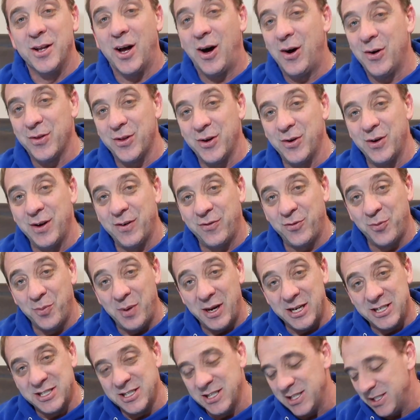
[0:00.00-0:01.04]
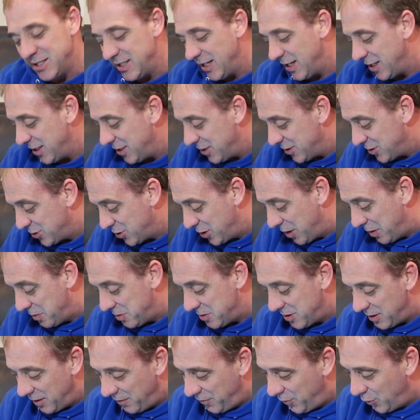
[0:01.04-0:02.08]
All their information is in the
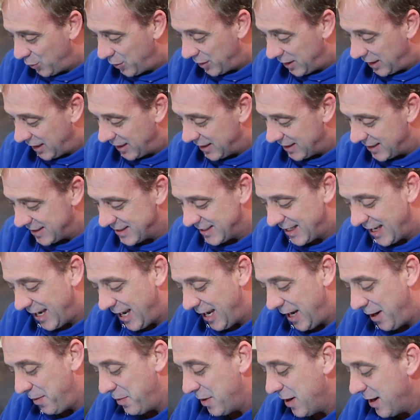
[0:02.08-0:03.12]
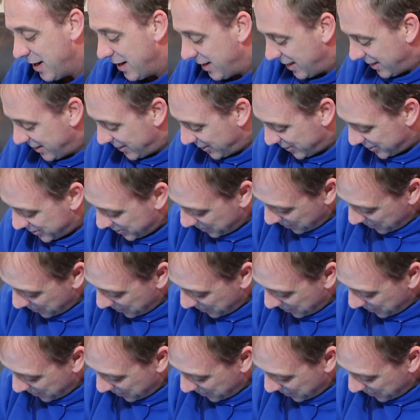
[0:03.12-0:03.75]
description if you want to get this game. There's